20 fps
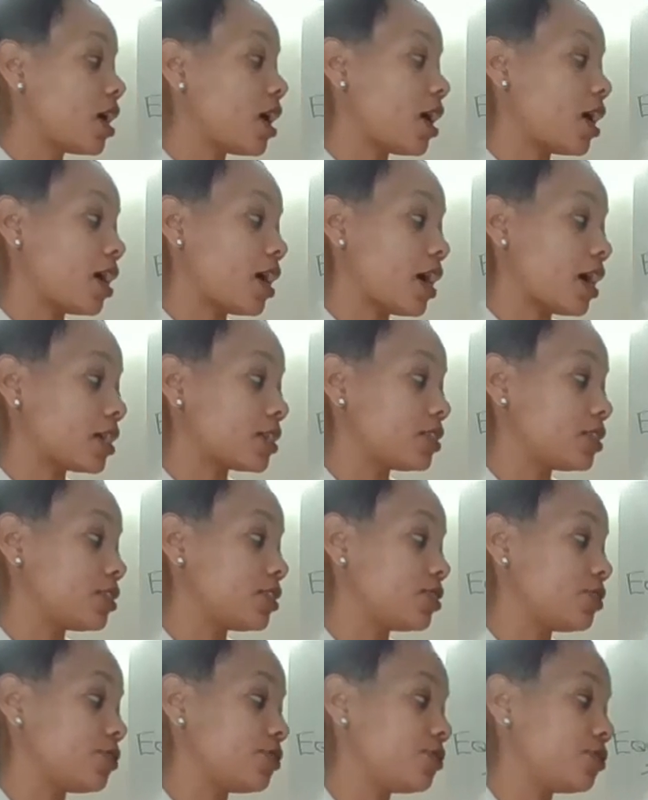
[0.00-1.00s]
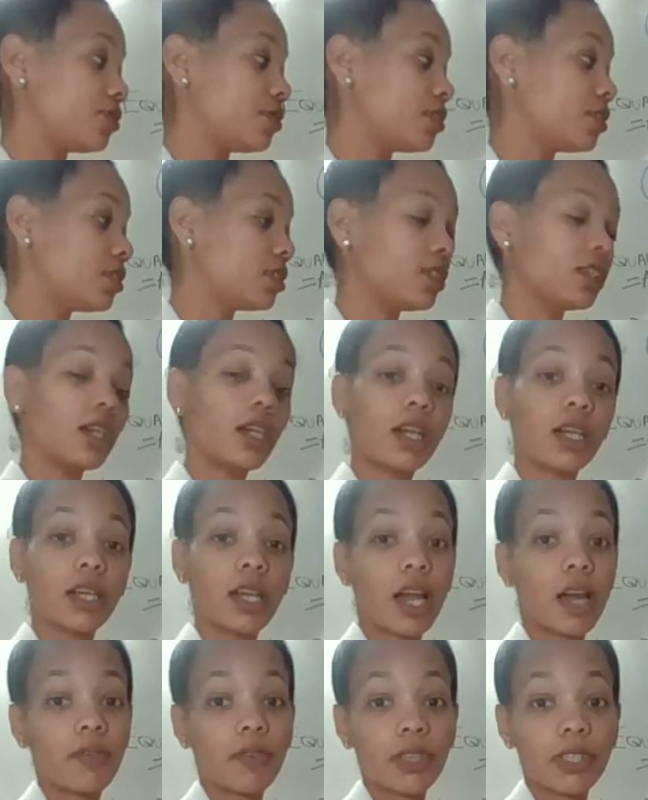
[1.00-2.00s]
I actually use
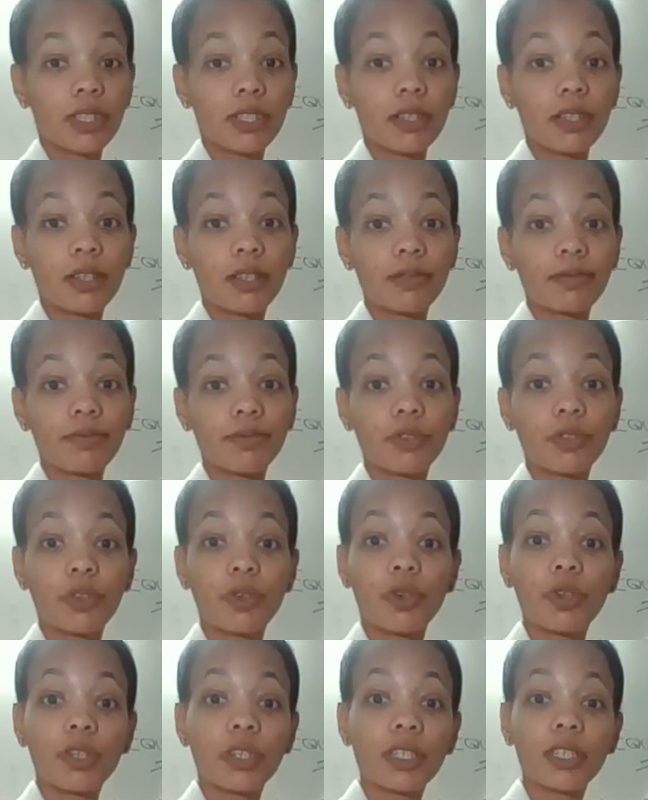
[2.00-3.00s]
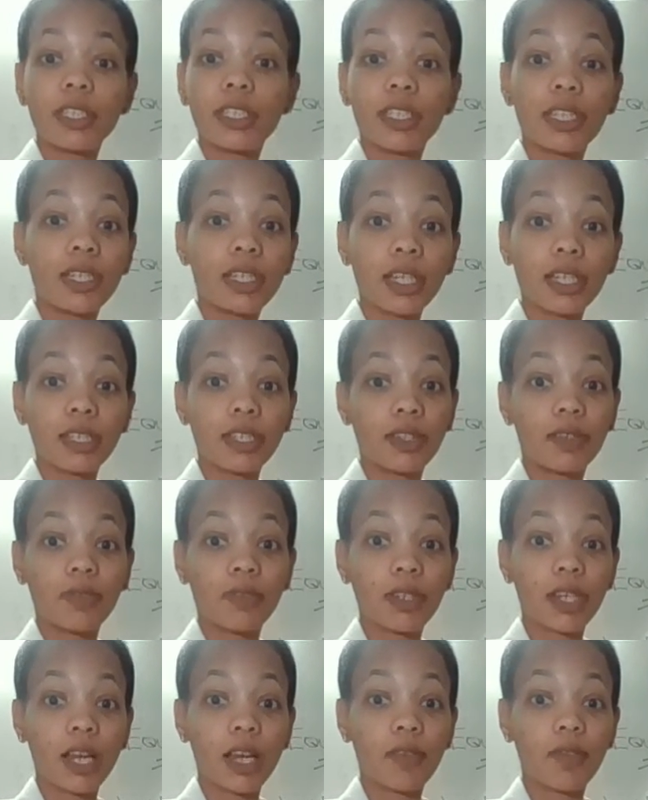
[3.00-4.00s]
agave syrup or the nectar of
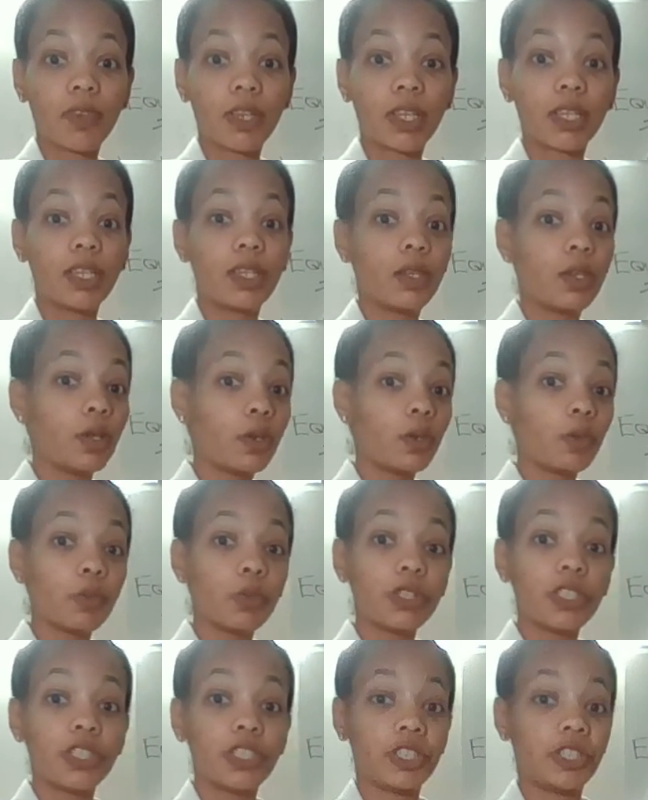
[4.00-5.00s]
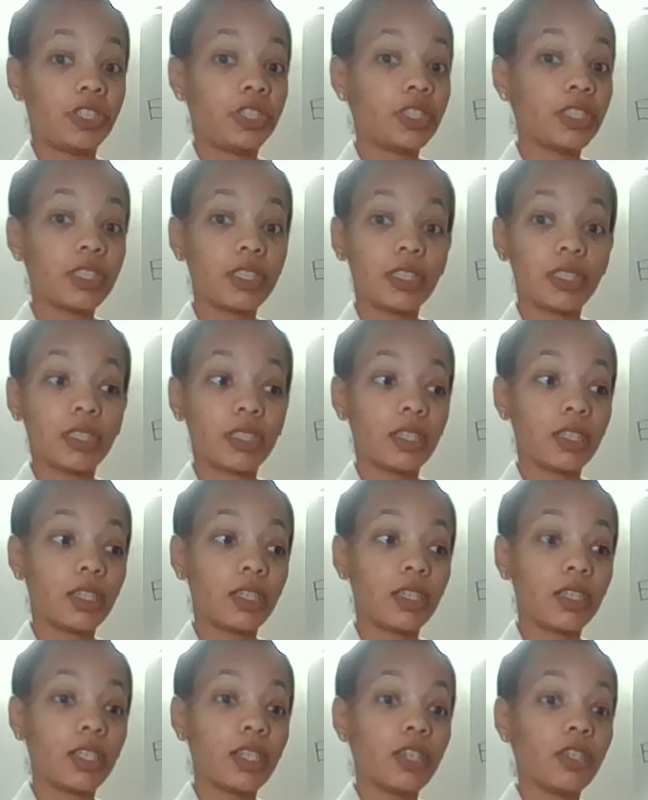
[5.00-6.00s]
agave, which is just as
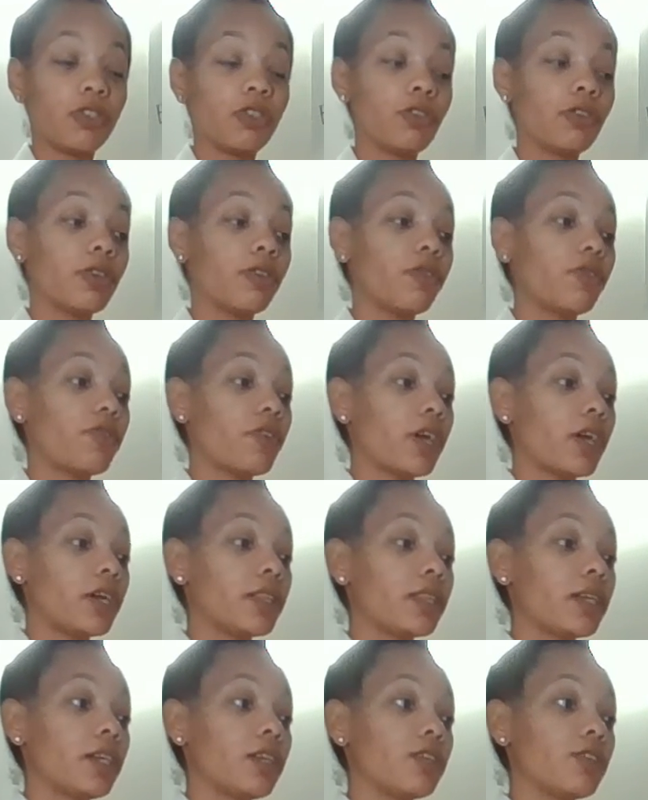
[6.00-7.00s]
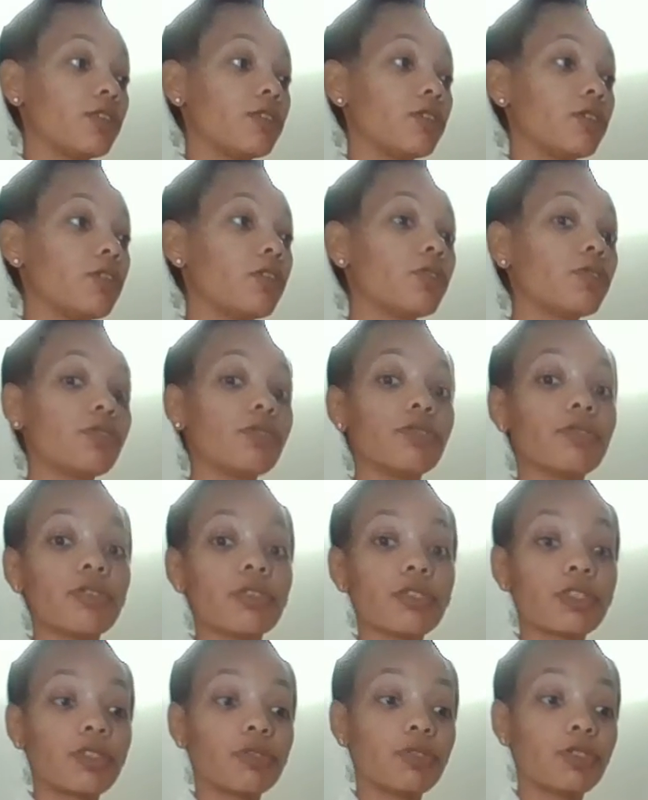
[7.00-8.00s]
good. You can find that in your local
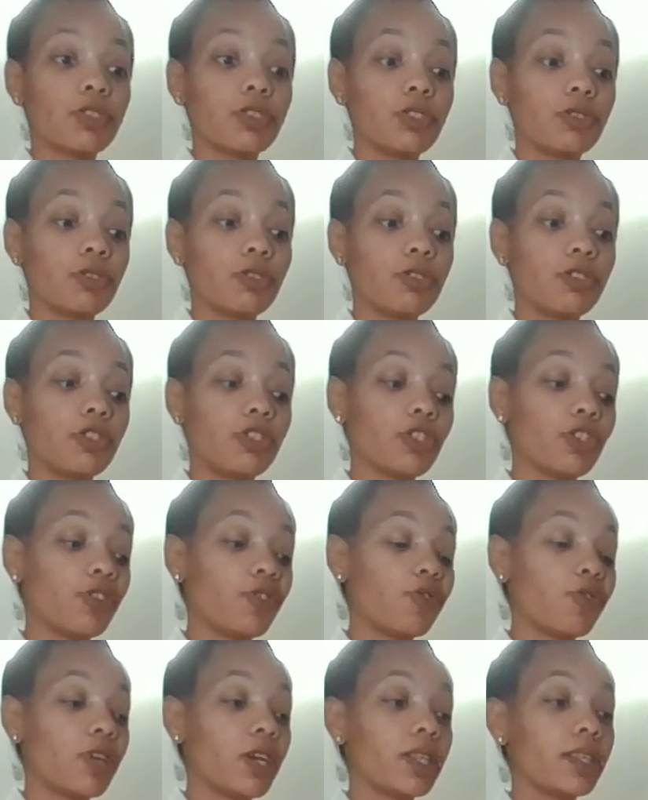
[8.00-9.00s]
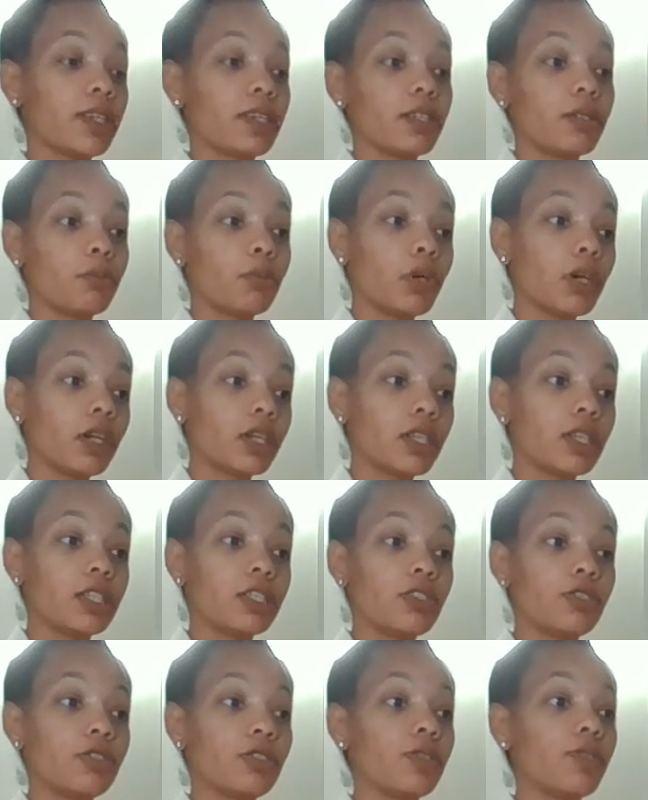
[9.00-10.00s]
grocery stores. You can find that in the
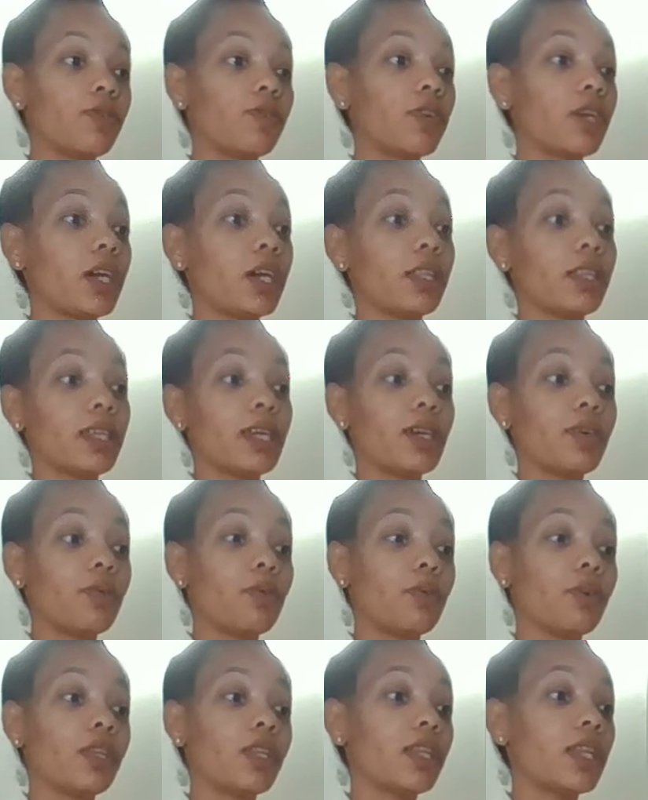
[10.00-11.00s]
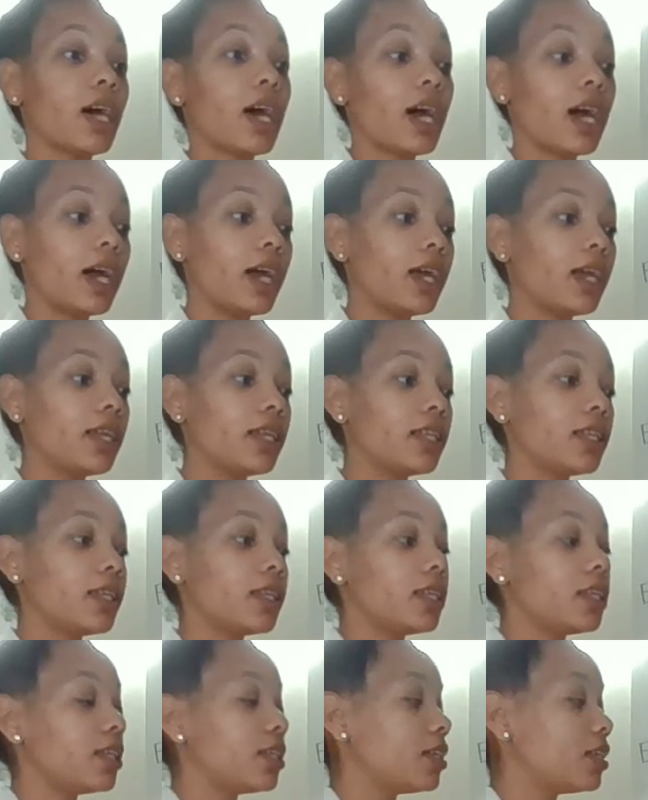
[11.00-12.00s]
markets. You can find that online.
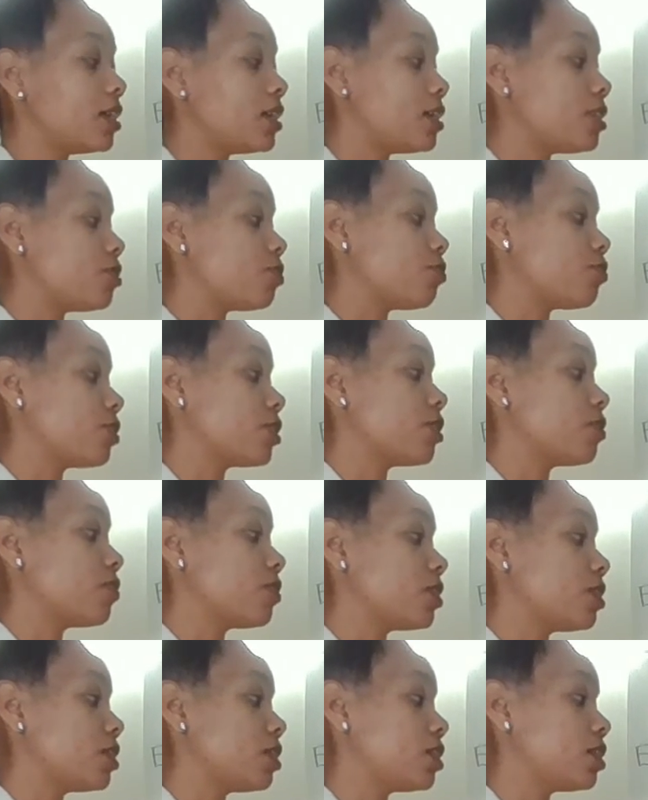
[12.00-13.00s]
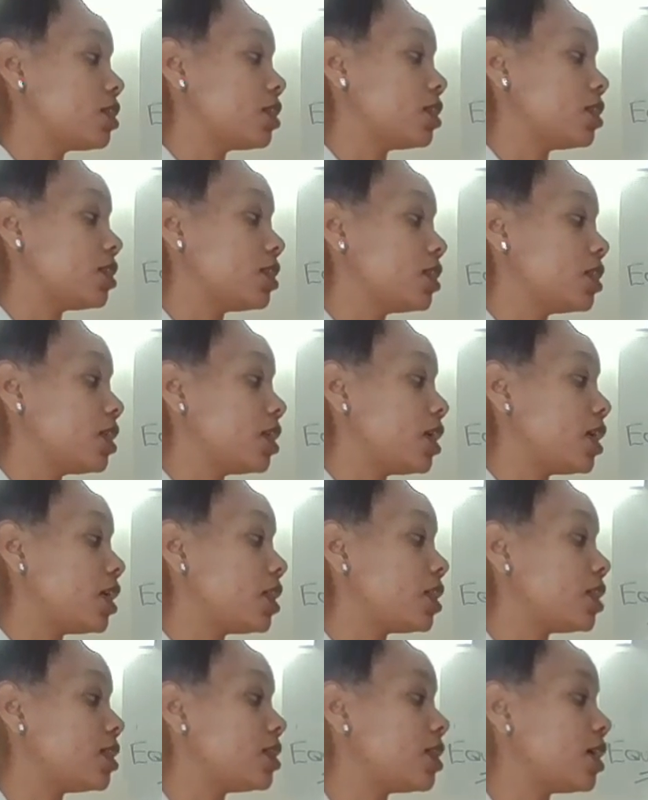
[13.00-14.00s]
It's really, really good.
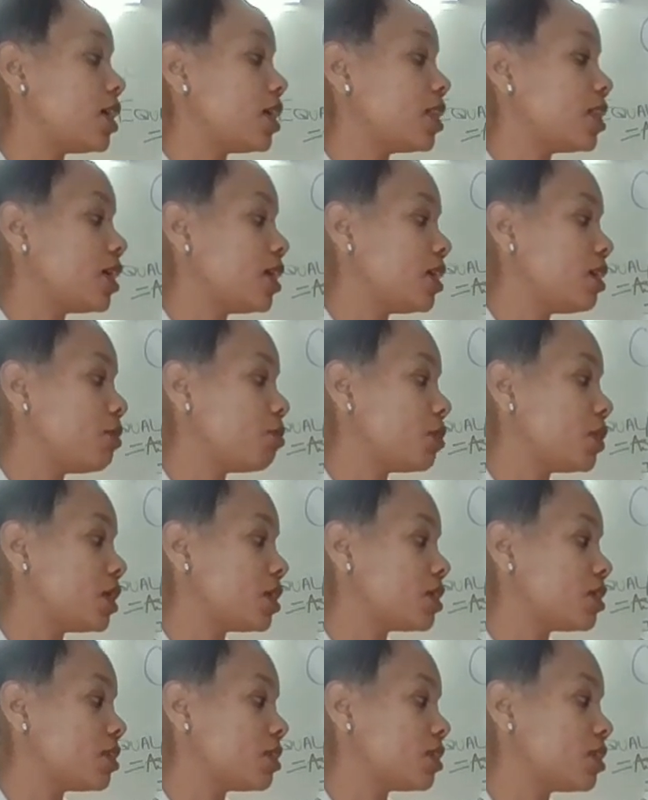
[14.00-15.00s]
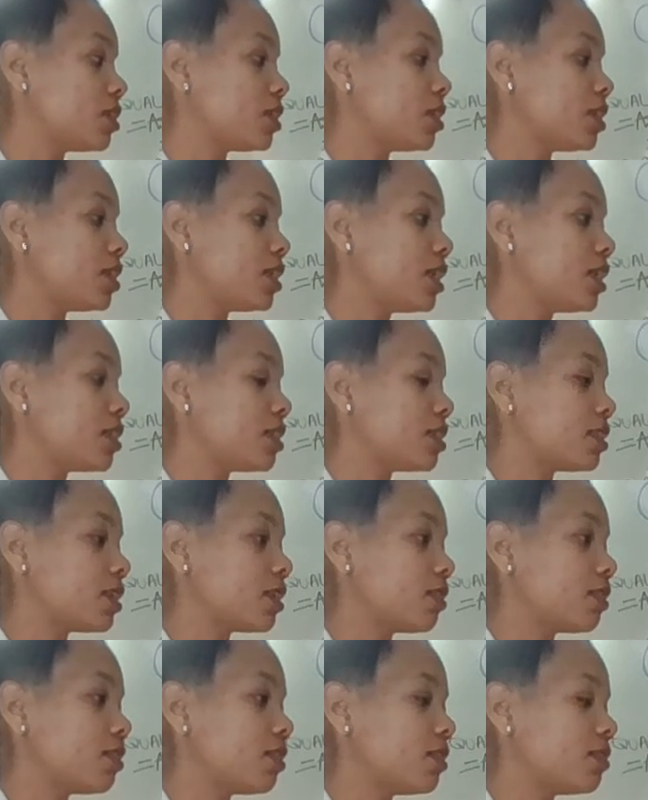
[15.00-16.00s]
And the Date Lady makes a good date
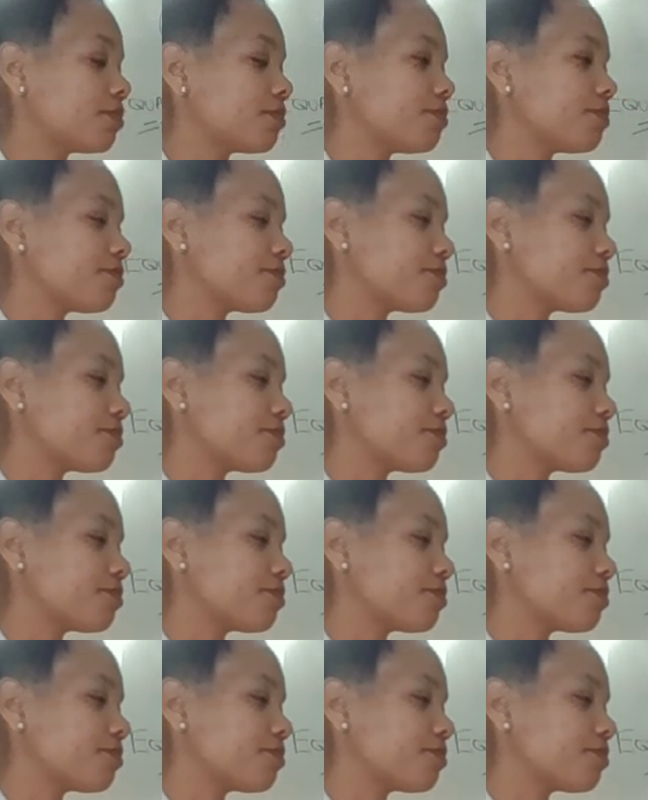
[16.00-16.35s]
syrup.